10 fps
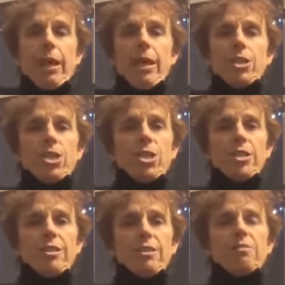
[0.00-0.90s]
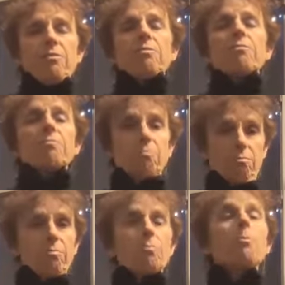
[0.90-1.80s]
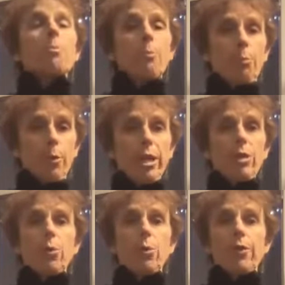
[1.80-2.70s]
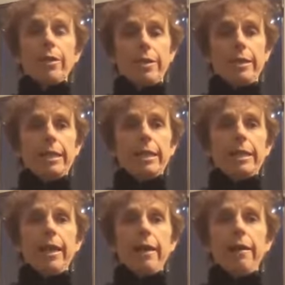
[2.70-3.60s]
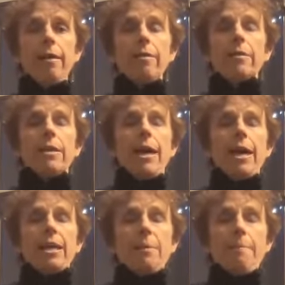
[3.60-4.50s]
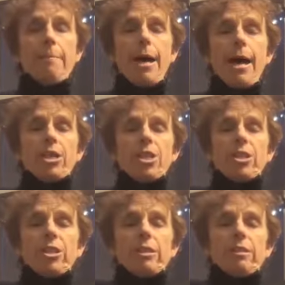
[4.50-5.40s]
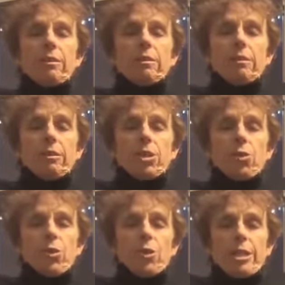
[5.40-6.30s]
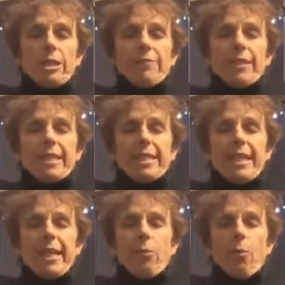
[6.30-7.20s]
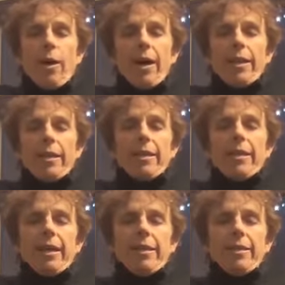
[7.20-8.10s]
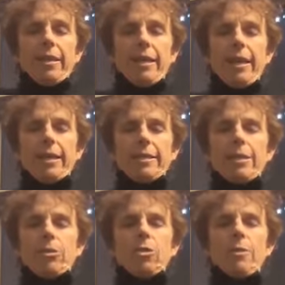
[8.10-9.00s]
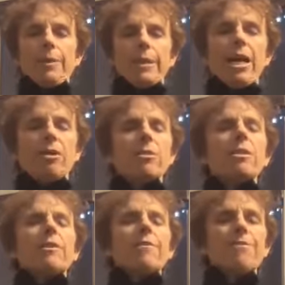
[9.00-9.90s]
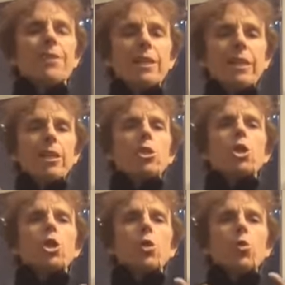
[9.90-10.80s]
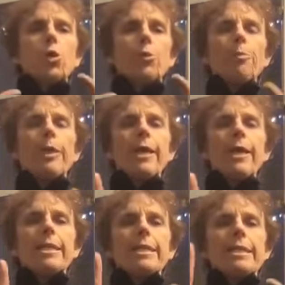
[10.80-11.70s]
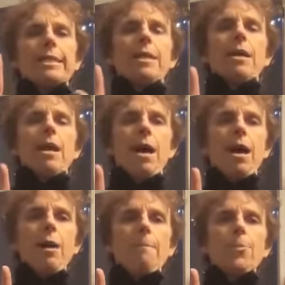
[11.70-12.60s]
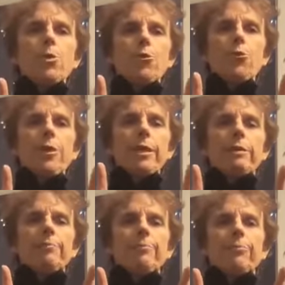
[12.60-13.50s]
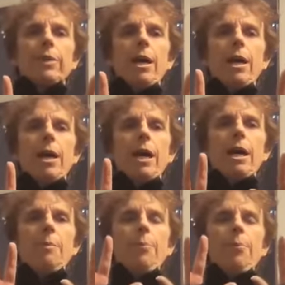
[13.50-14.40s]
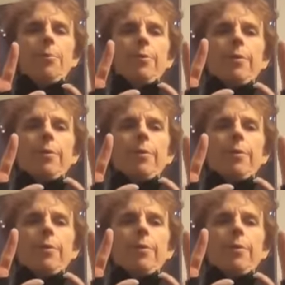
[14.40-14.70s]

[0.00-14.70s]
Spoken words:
and just breathe with it. Inhale and imagine it, shoulders lifting, staying wide, and then exhale, dropping down. Feeling the shoulder blades moving up